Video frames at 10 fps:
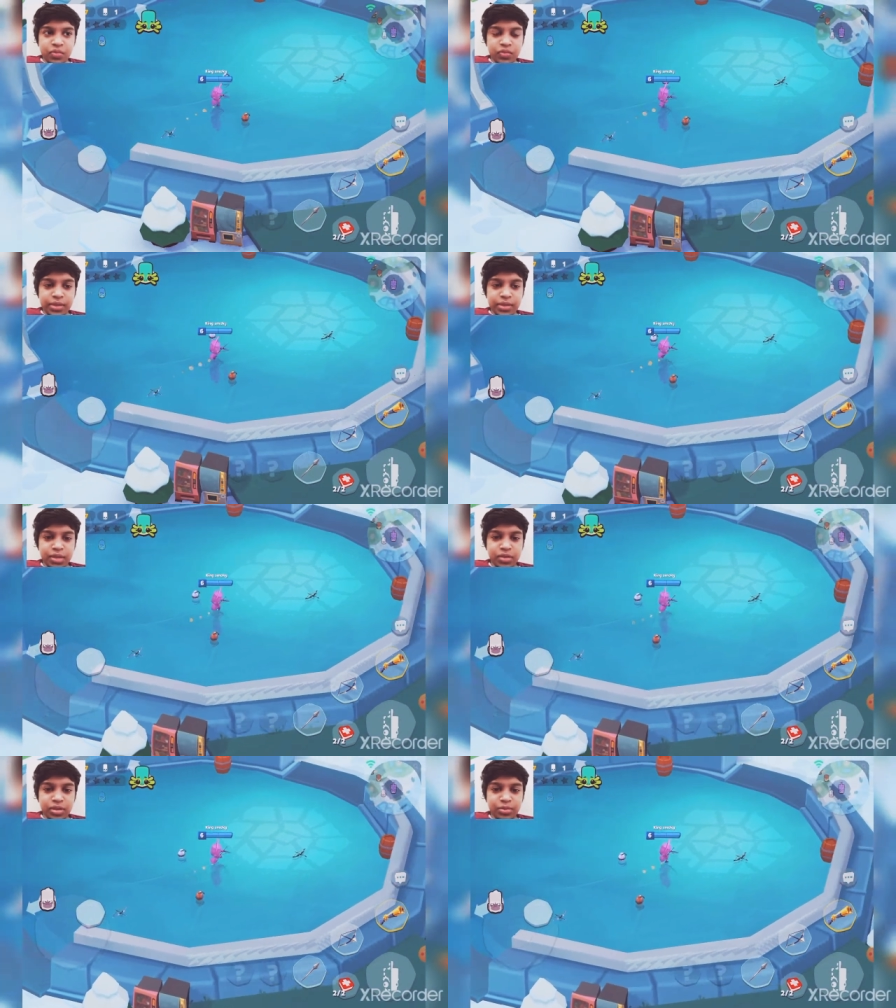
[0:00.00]
we are
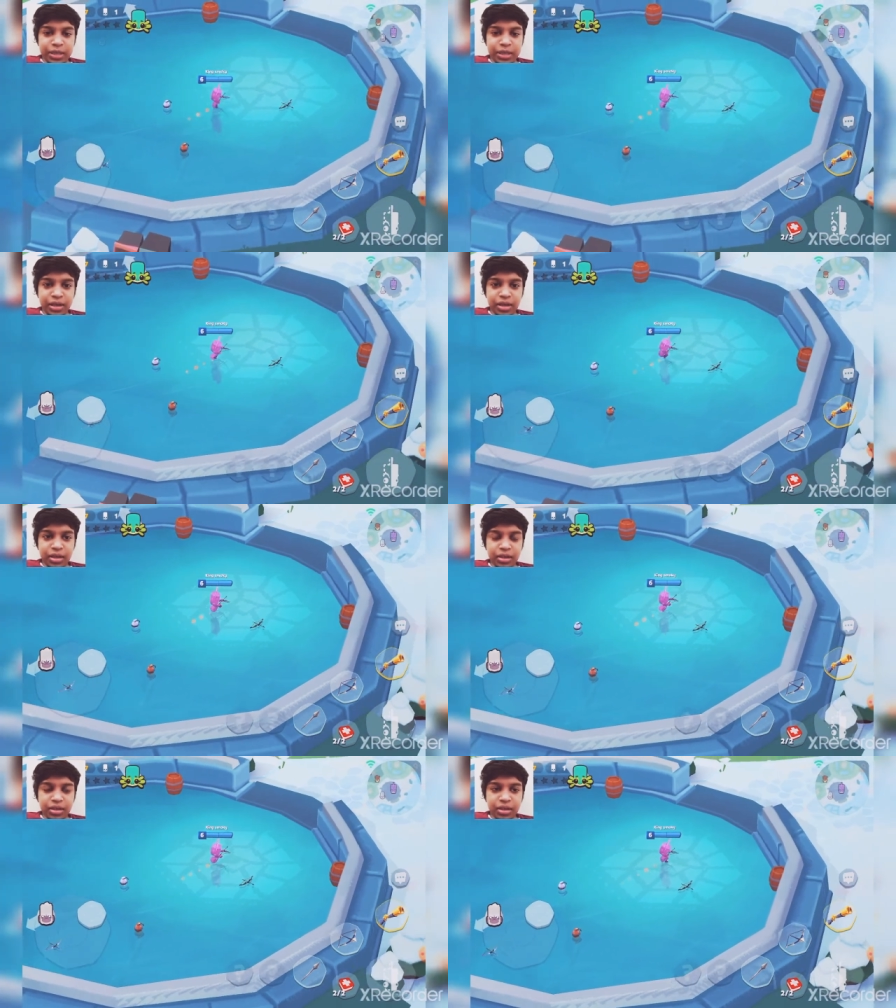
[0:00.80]
going to play
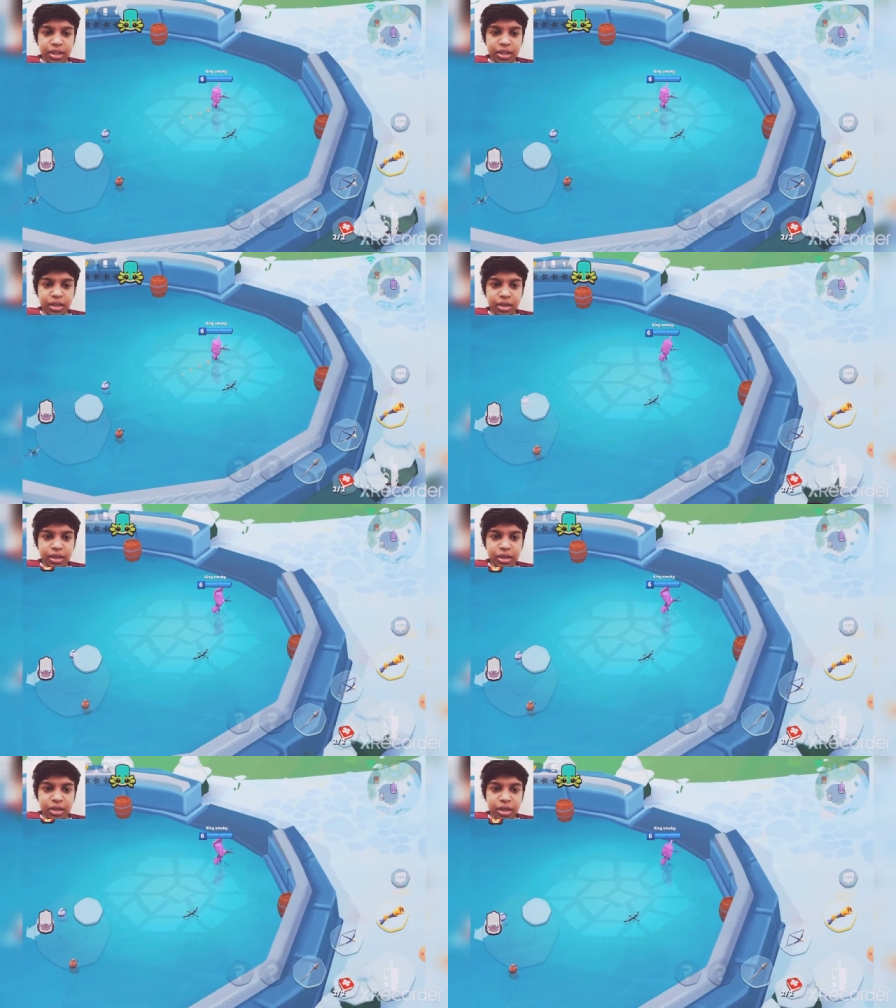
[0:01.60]

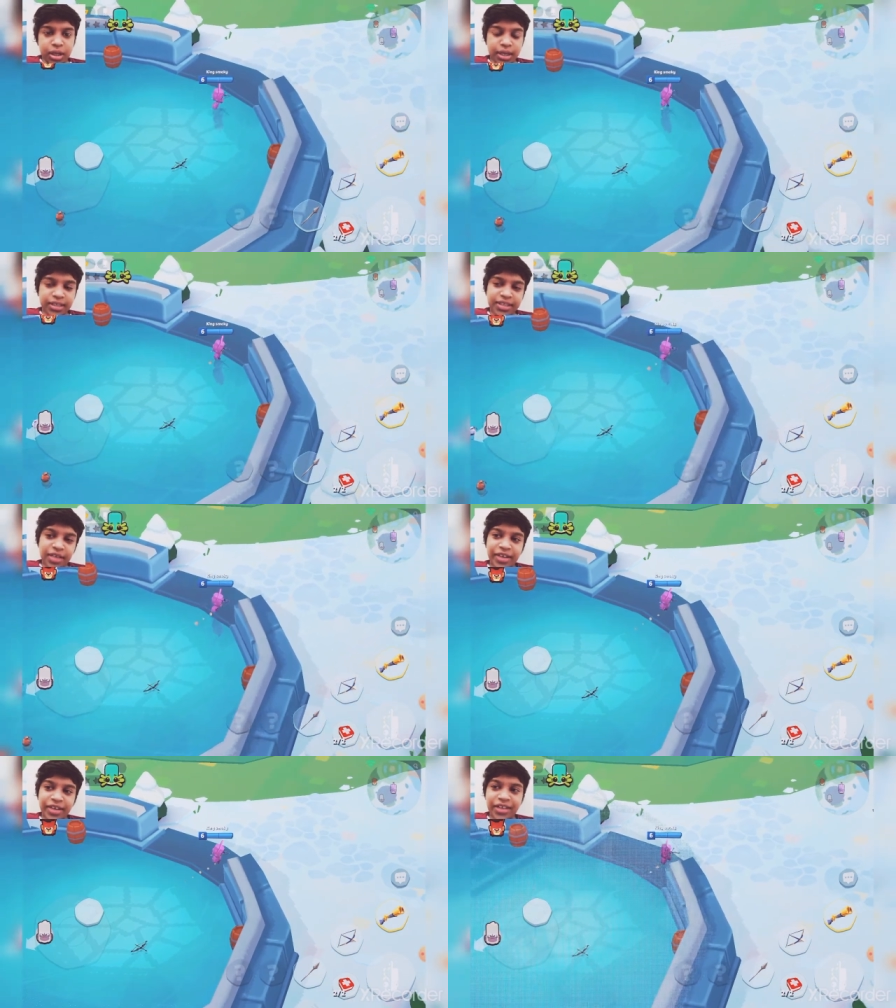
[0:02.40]
next time
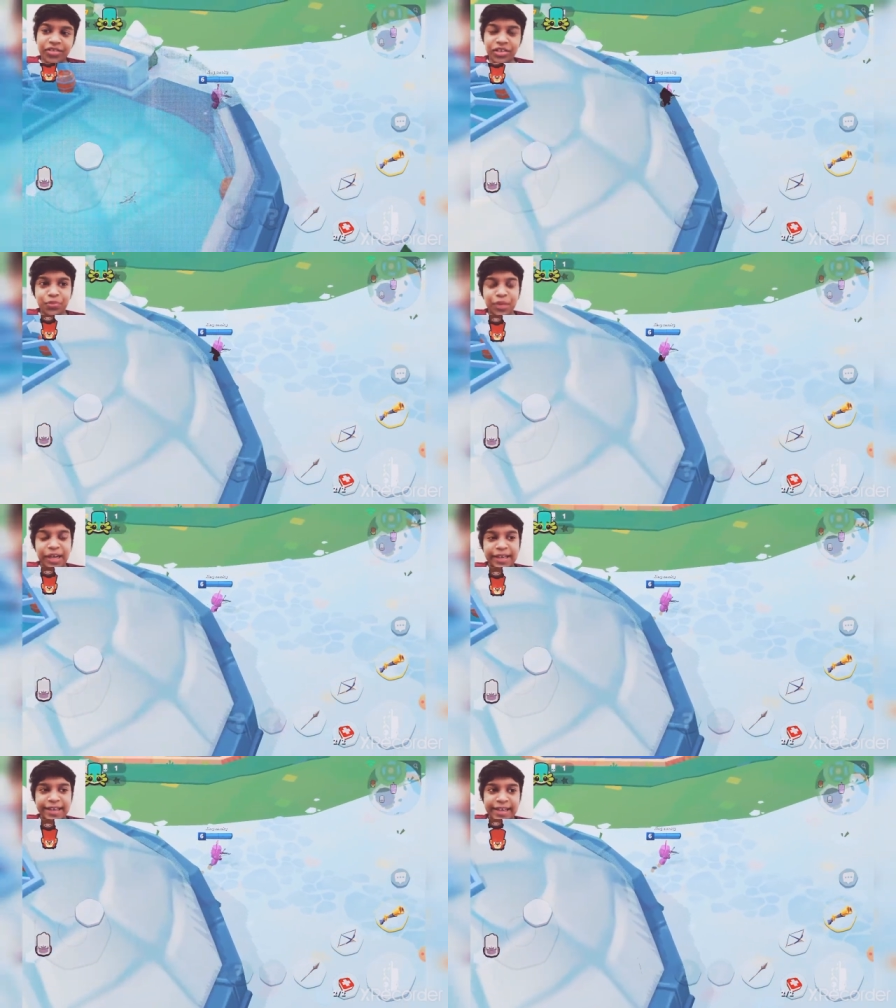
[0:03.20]
we are going to play
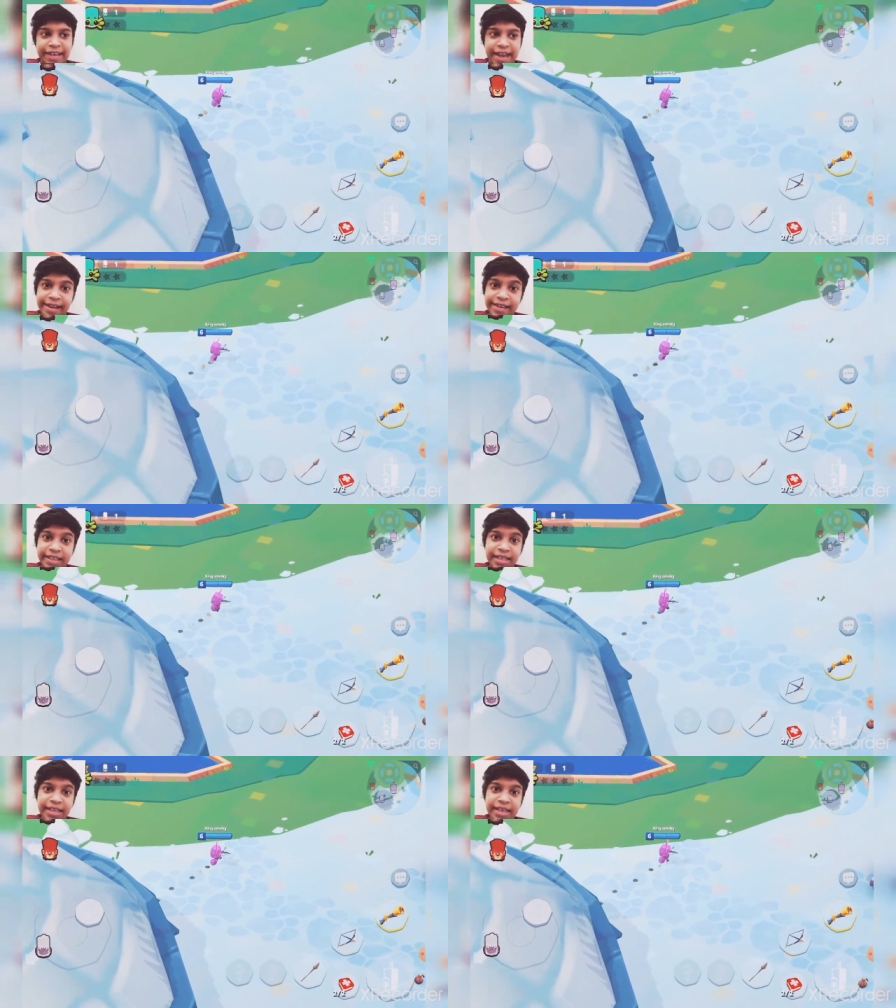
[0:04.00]

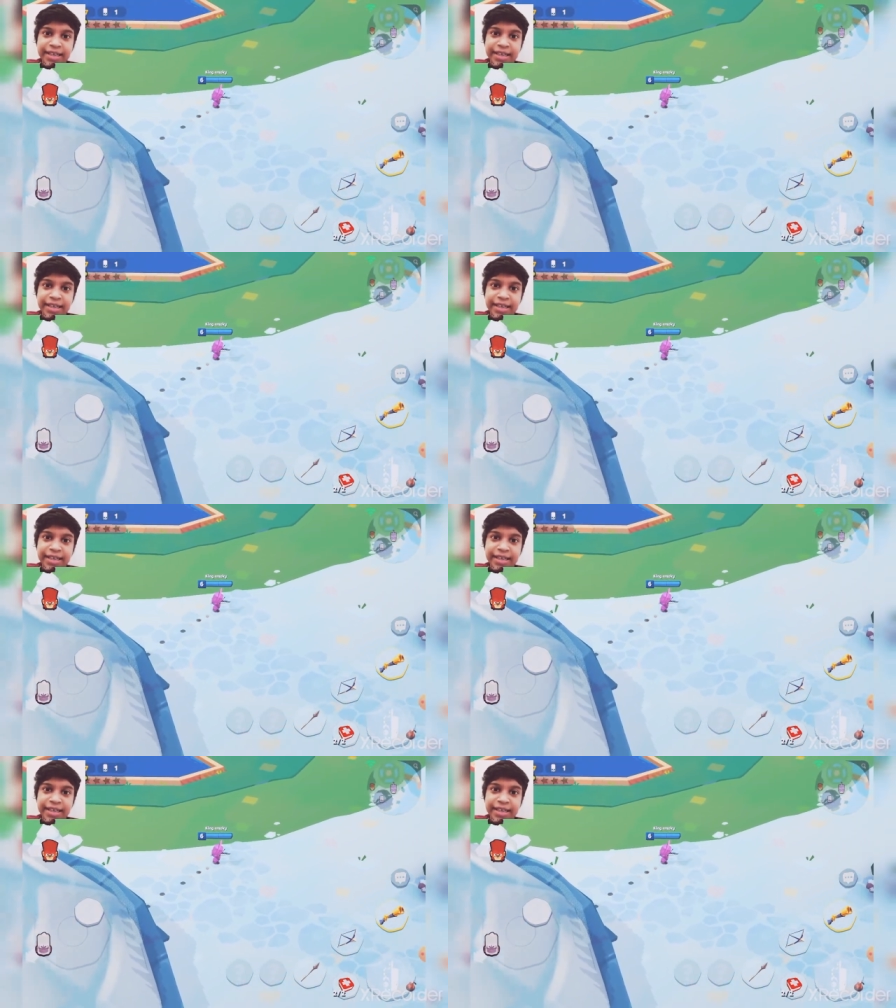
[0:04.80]
granny